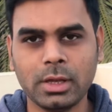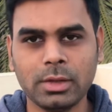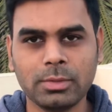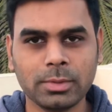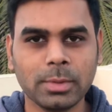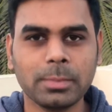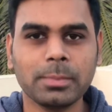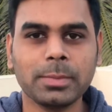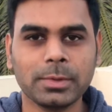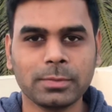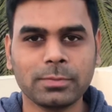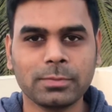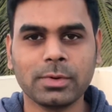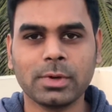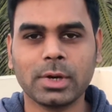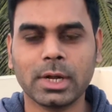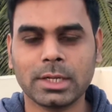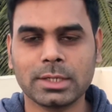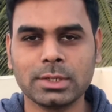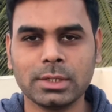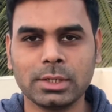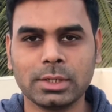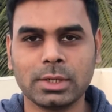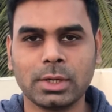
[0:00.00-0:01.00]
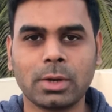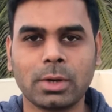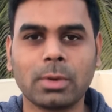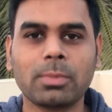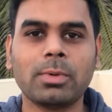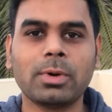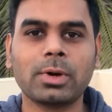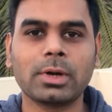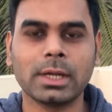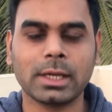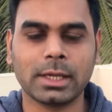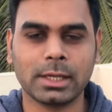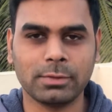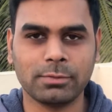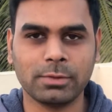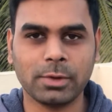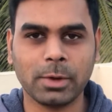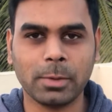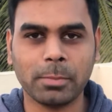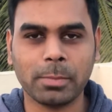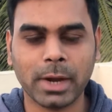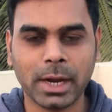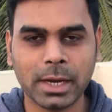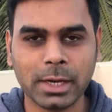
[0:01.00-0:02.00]
before I actually talk about, like, if
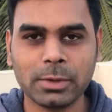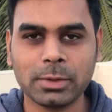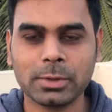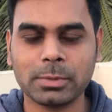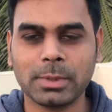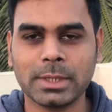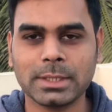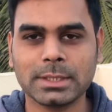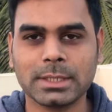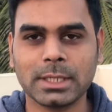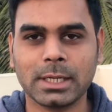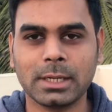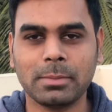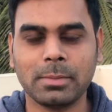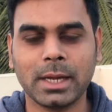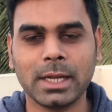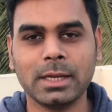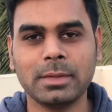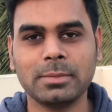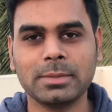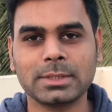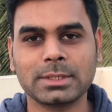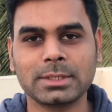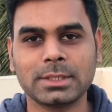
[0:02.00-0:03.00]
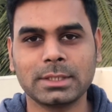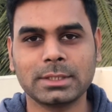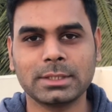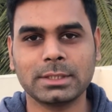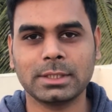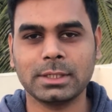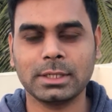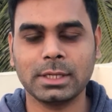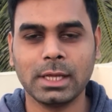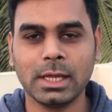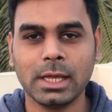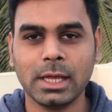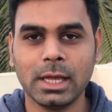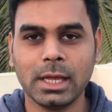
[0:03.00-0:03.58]
you're brand new to my channel, my name is Sachin